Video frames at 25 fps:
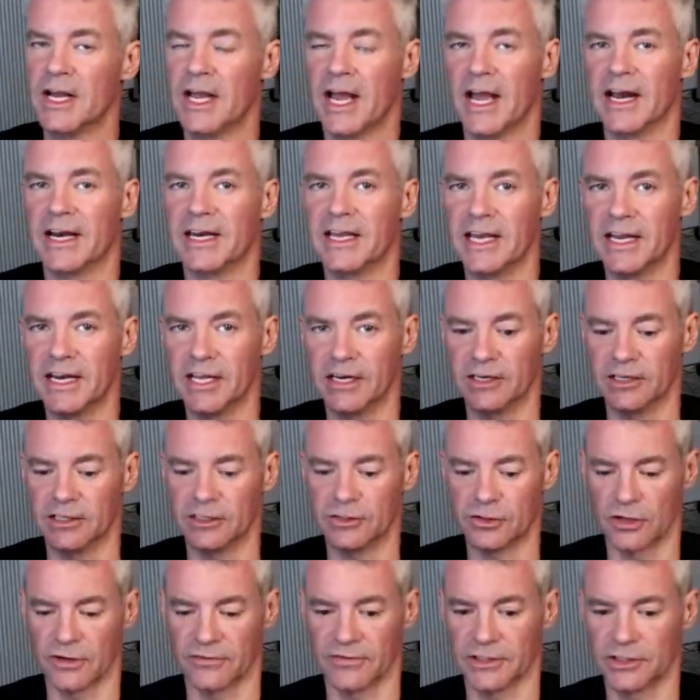and get into
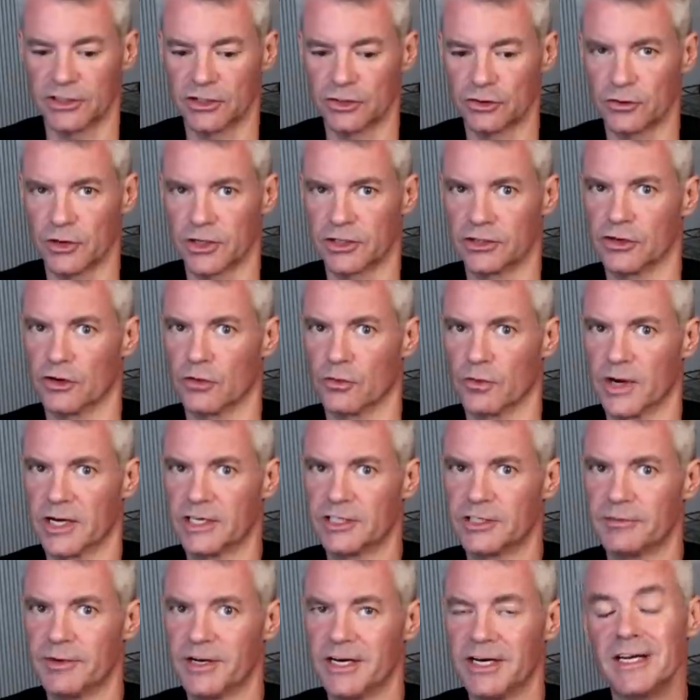sort of a stricter
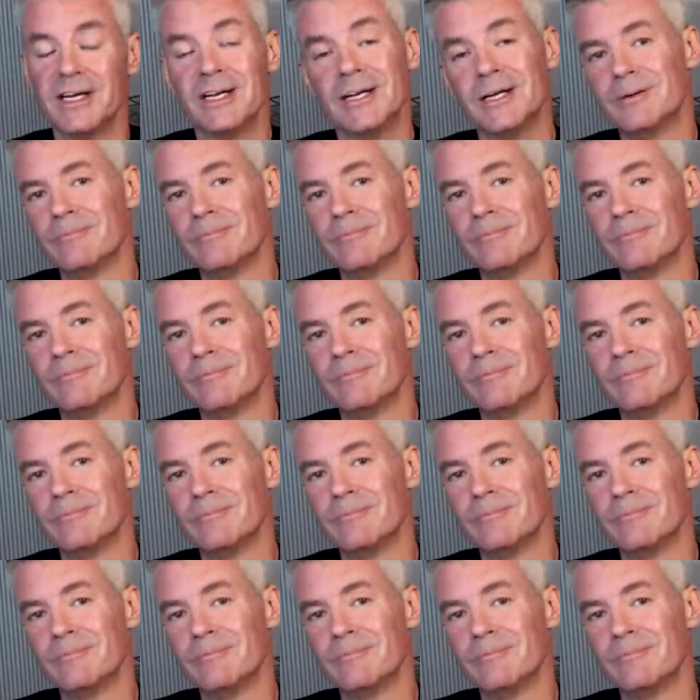regimen,